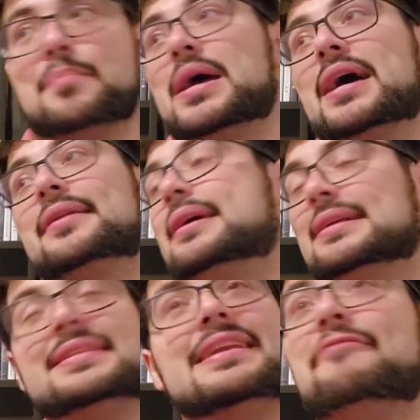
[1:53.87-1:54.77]
man.
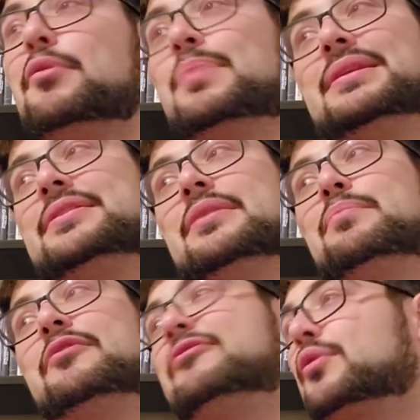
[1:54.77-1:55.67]
It's never been done
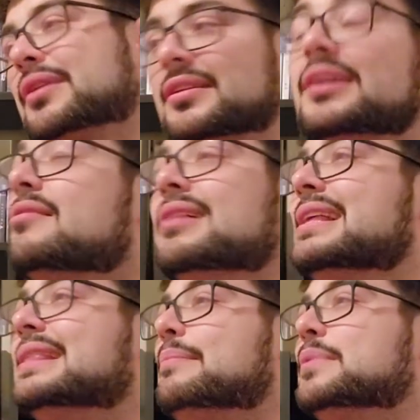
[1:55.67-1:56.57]
before. Clearly,
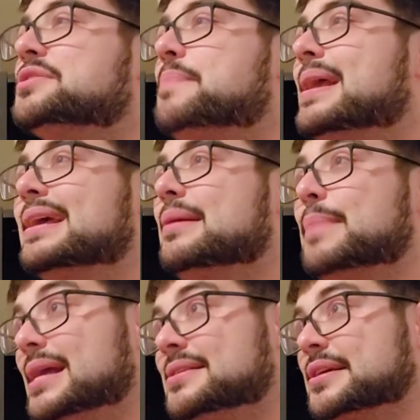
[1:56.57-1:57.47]
that must make it
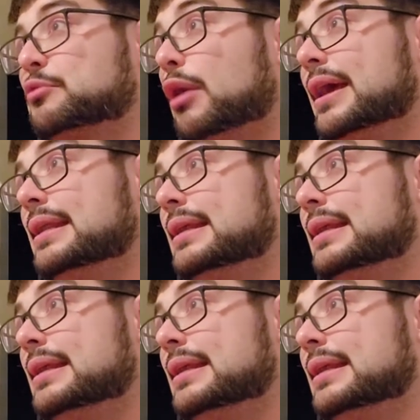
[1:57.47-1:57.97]
amazing, right?